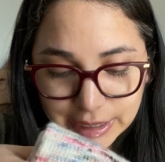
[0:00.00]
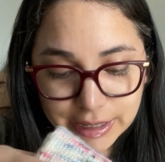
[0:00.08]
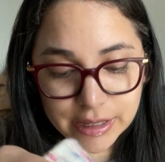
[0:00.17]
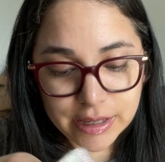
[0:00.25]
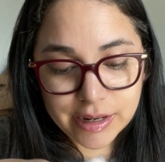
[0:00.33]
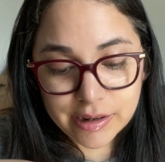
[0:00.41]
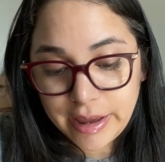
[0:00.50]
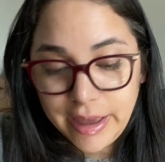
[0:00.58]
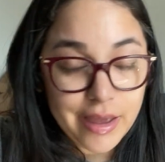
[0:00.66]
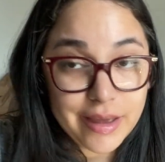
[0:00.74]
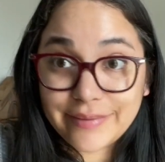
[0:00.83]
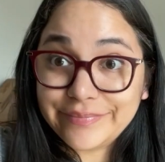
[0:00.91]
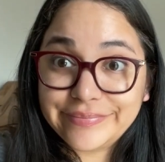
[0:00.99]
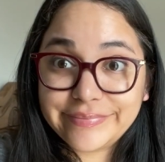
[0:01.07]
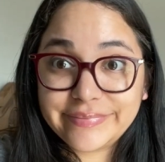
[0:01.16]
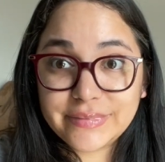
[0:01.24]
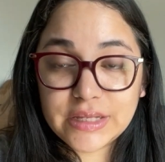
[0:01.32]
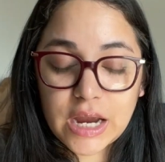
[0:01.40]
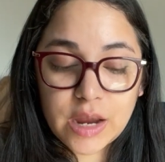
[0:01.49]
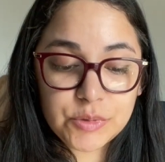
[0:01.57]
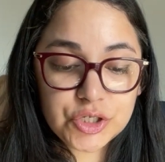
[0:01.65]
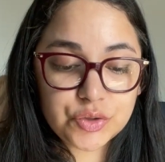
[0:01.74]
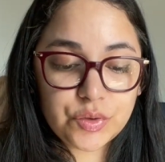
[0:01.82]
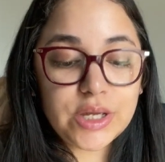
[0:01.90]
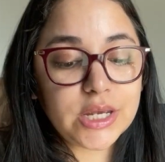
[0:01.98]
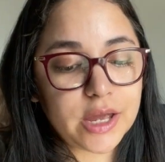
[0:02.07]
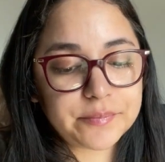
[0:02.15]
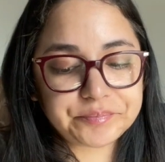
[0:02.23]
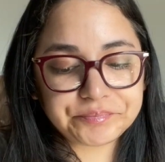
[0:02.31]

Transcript: and I'm enjoying it.